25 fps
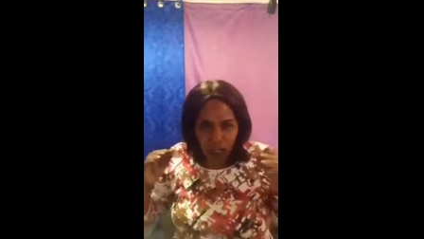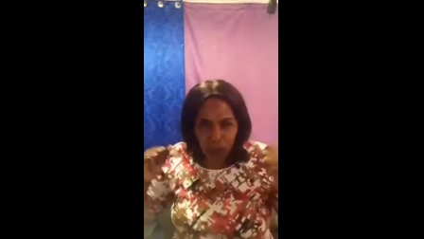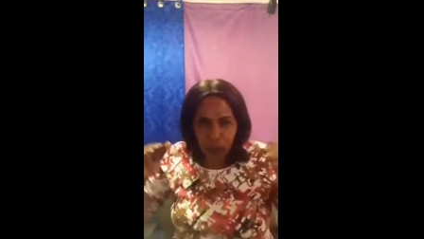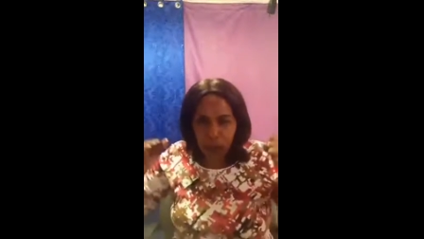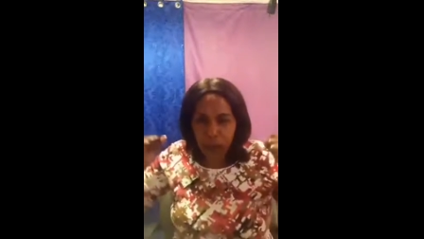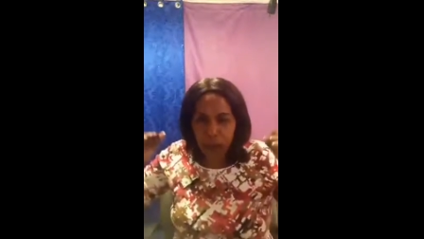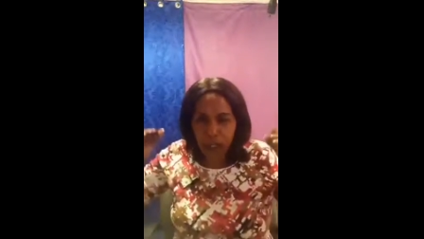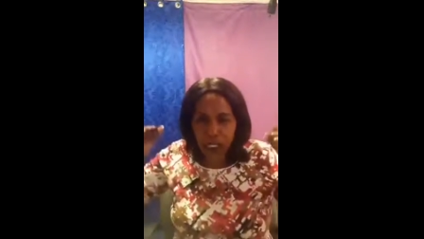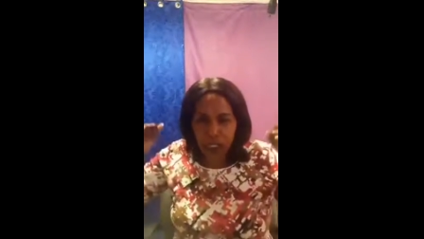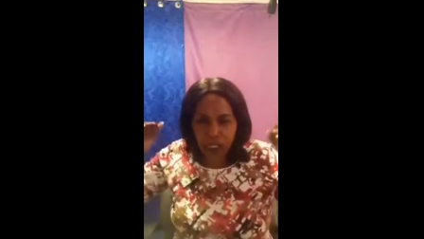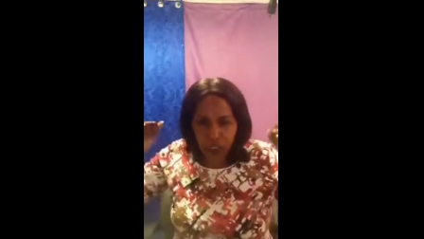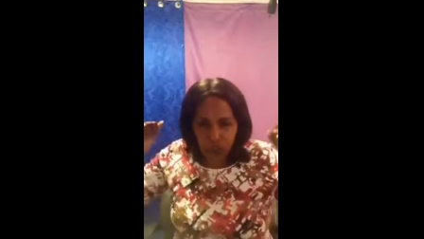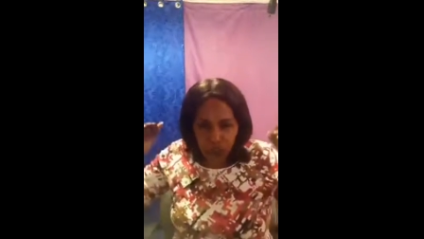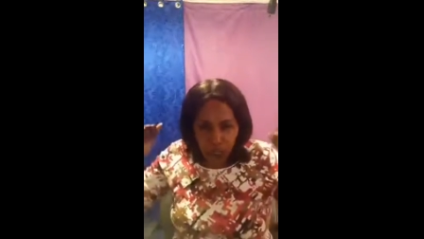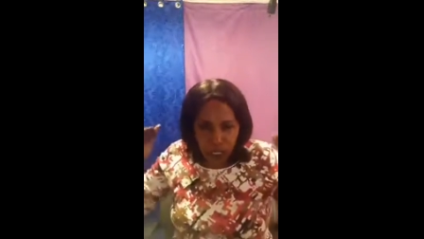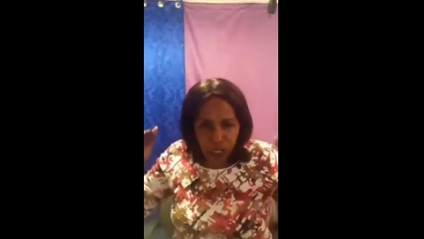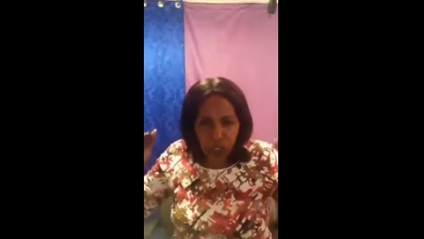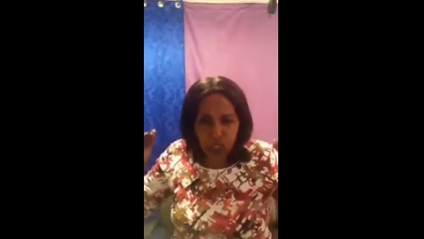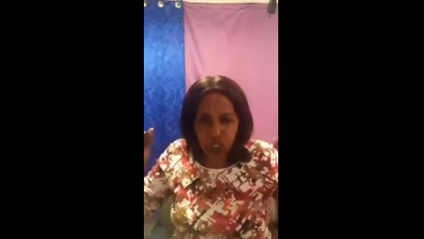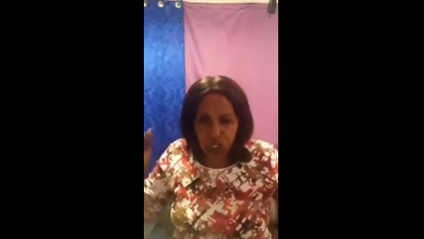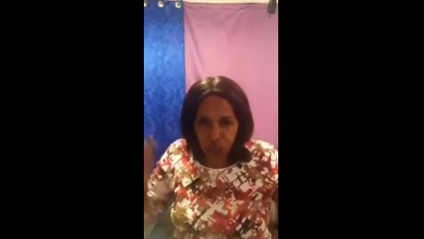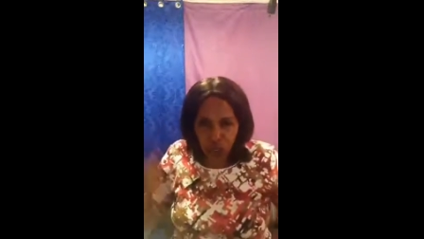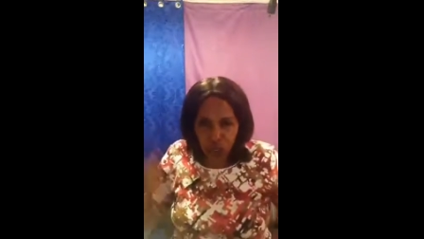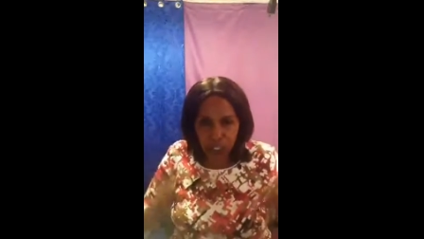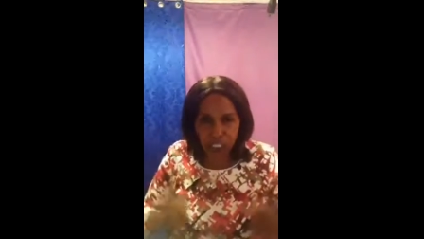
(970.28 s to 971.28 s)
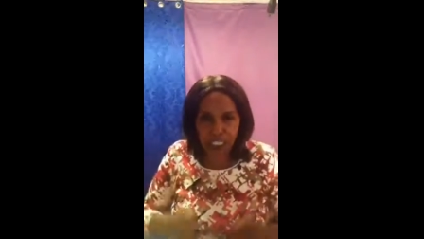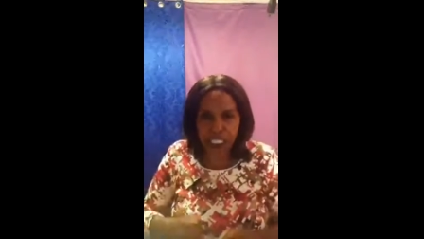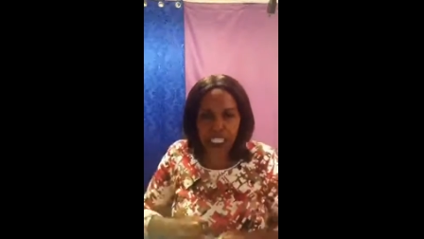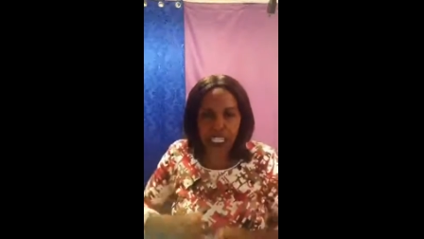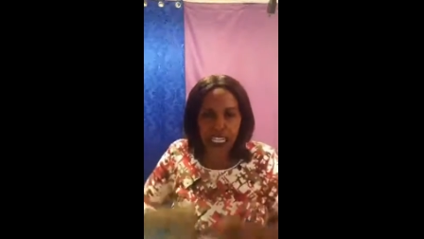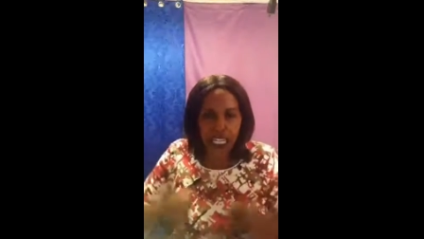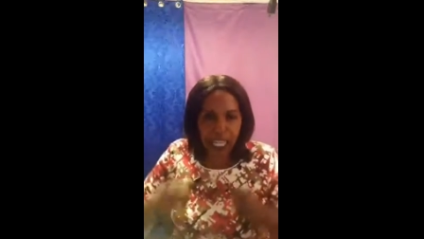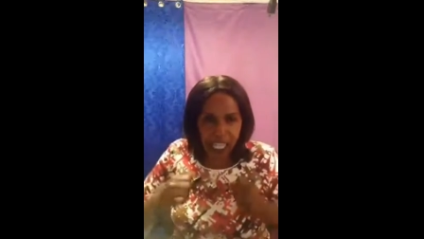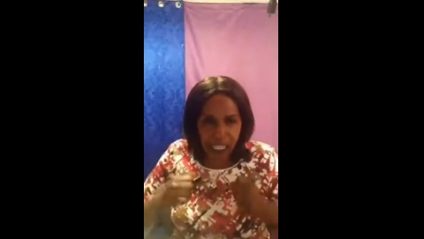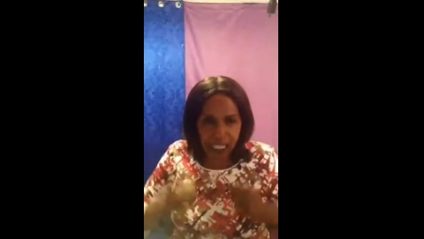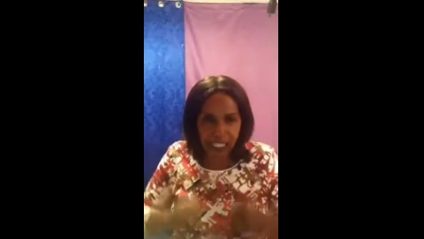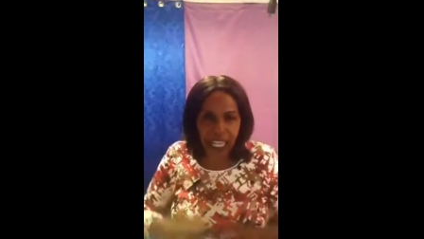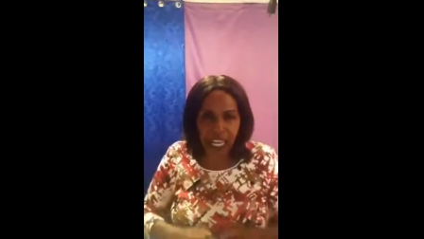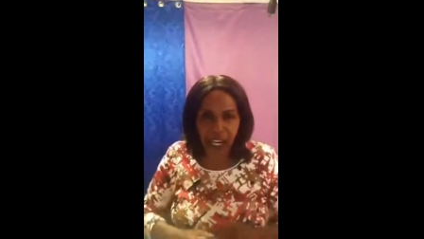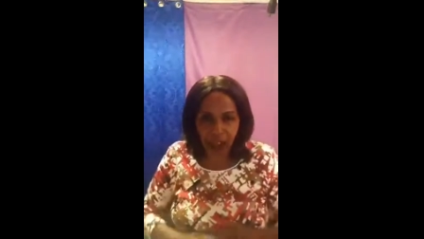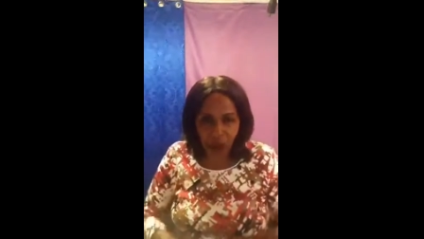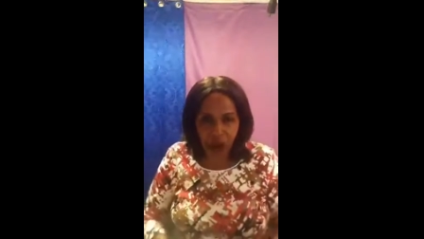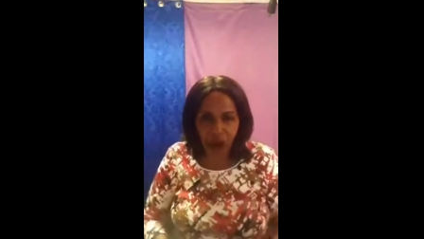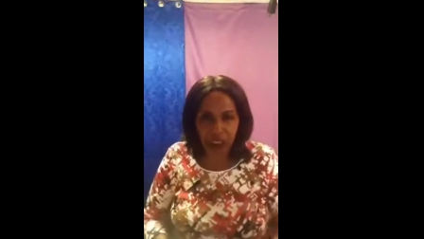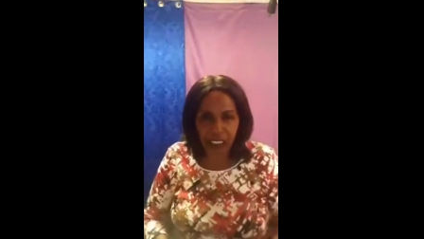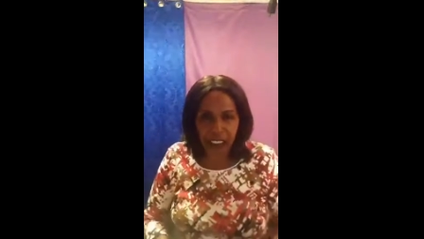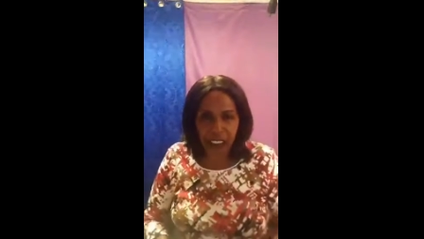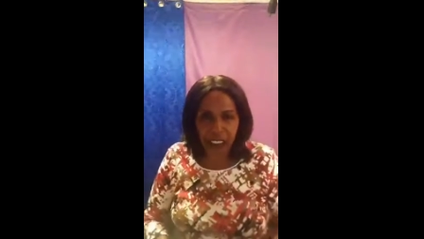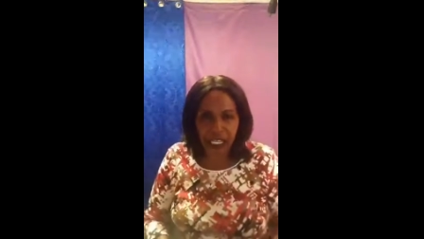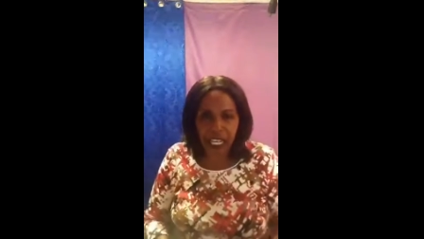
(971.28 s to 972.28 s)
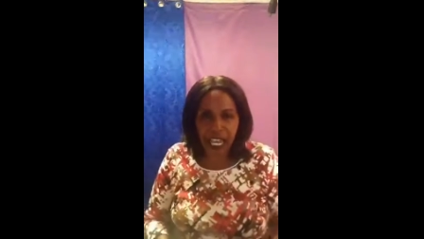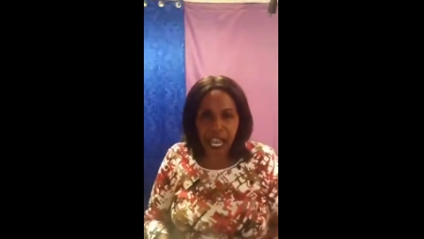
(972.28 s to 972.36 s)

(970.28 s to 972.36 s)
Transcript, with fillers: be rejoicing in the Lord.